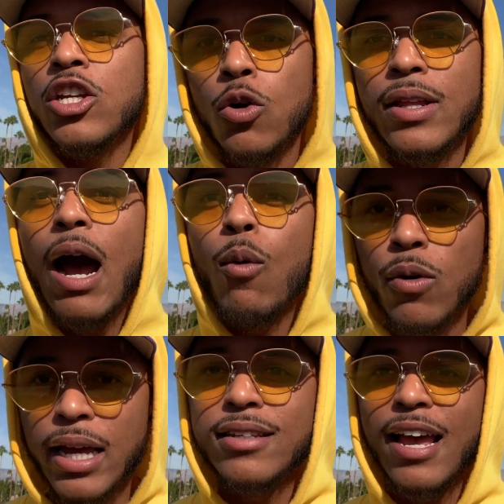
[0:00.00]
that will
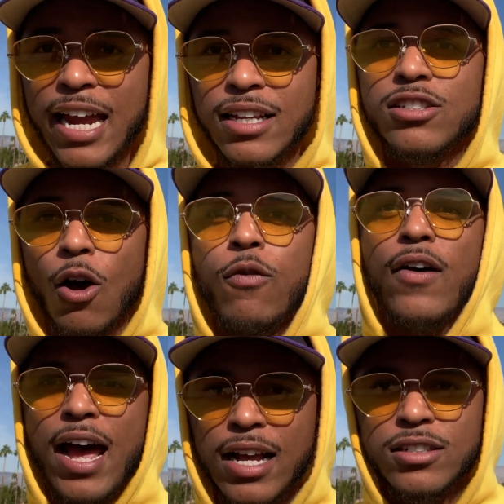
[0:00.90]
get taken so
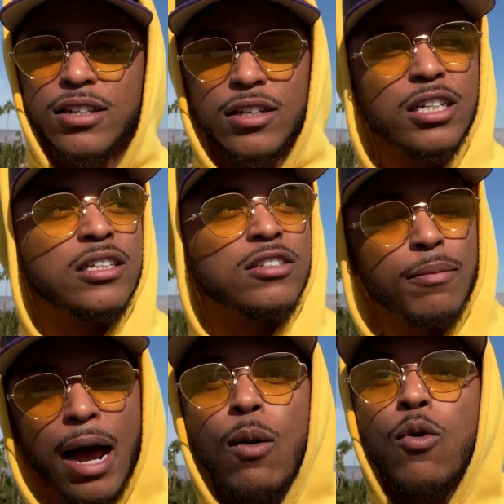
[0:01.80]
fast.
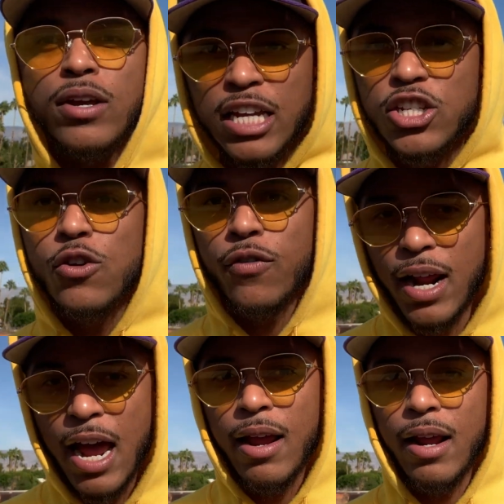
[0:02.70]
Somebody will get you for
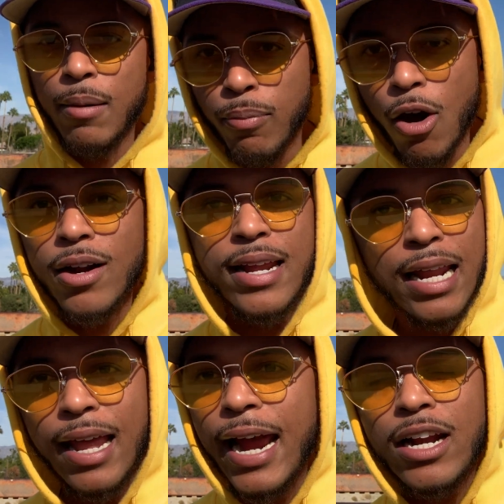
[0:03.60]
that. In broad
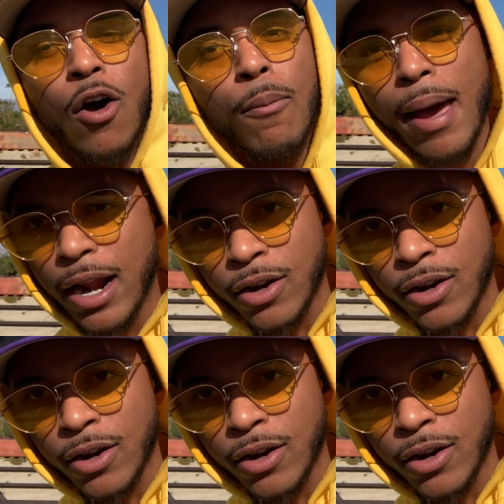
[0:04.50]
daylight, it don't matter.